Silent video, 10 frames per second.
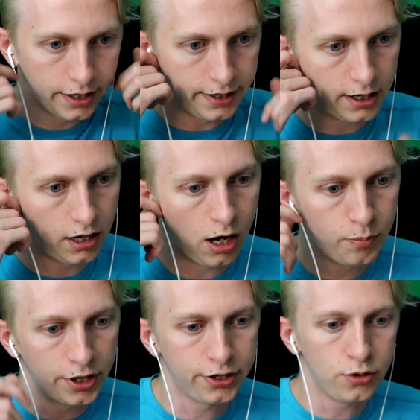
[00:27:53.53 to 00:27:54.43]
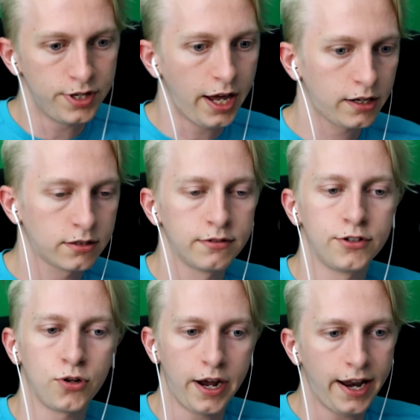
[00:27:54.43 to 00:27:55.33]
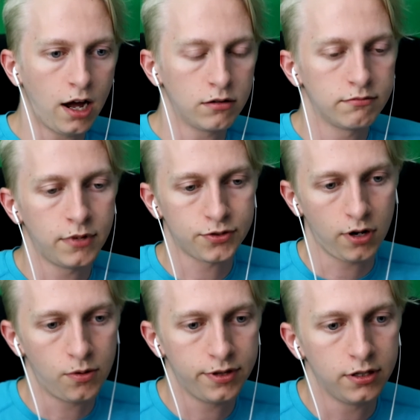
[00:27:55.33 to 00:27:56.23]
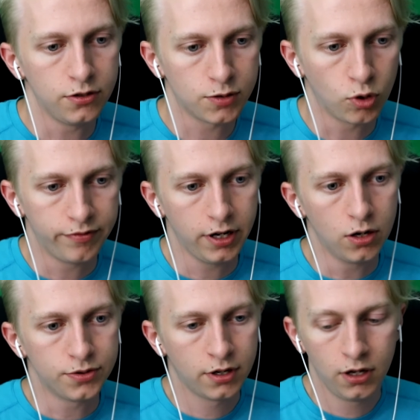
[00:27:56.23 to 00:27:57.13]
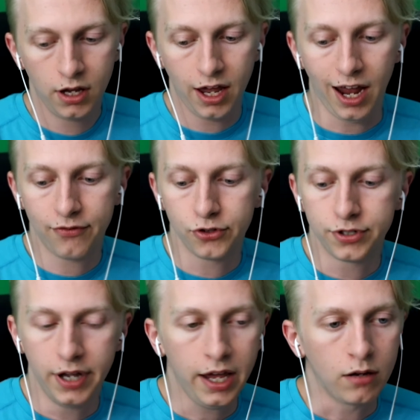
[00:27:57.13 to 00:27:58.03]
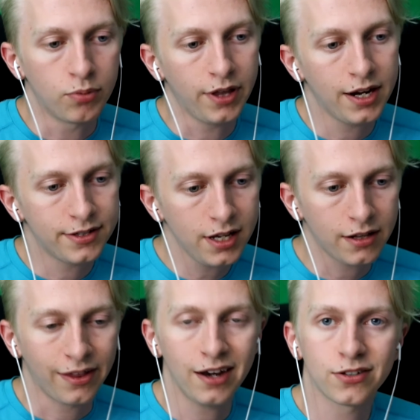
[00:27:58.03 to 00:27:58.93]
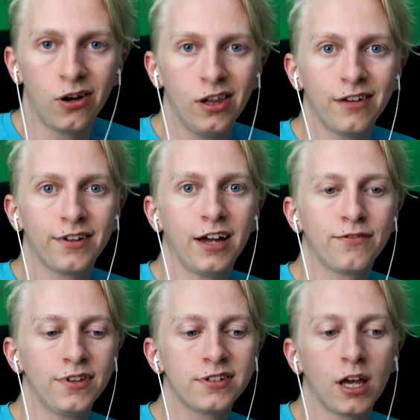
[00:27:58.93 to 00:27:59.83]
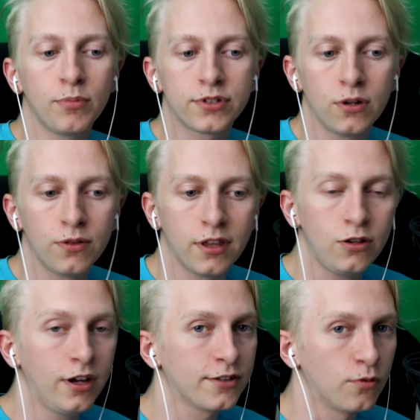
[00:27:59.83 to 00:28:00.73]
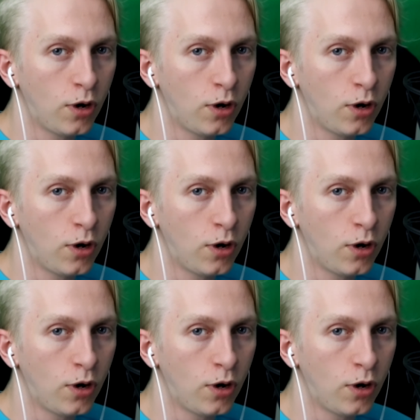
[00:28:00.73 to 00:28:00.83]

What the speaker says: I'll build a new deck, try it out, mess around with it, and do some more videos after today. But that is it. That is all I've got for this episode. Thank you guys for